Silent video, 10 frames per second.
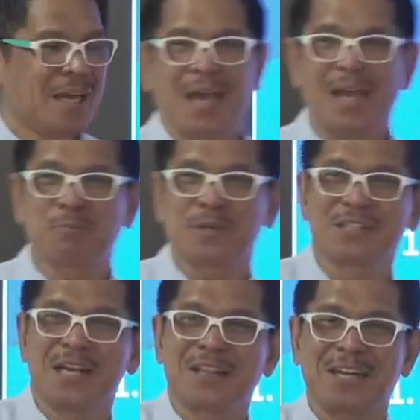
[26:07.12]

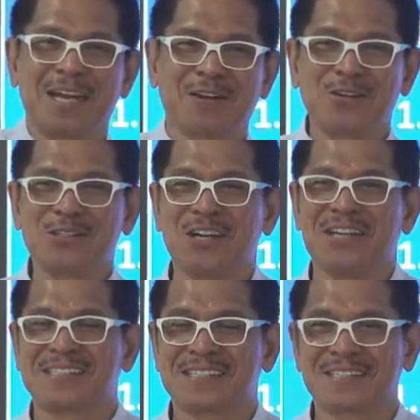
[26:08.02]
8% real
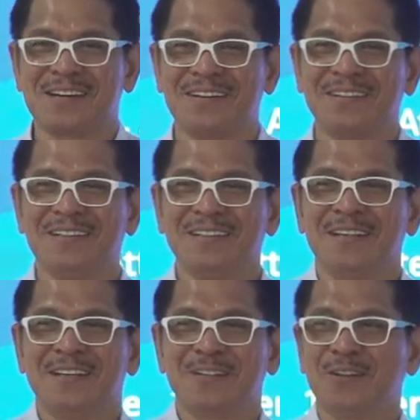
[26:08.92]
concerns. So,
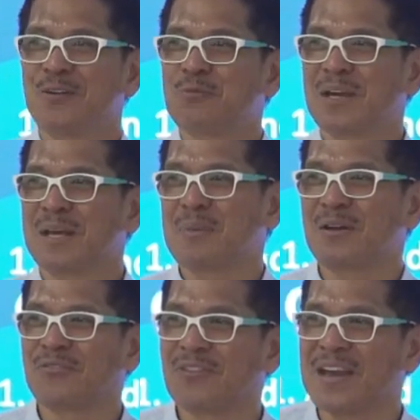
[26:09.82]
don't worry
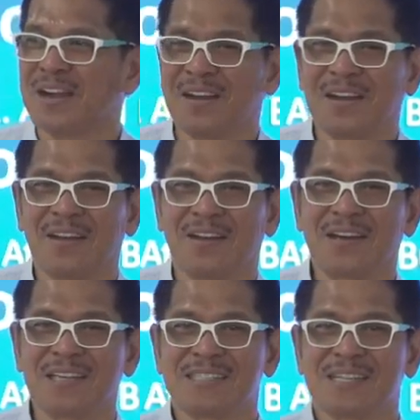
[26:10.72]
about fear. You know,
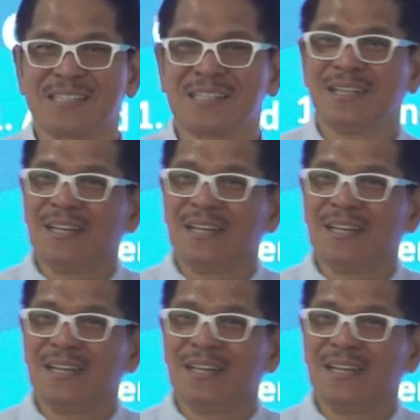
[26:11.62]
it's just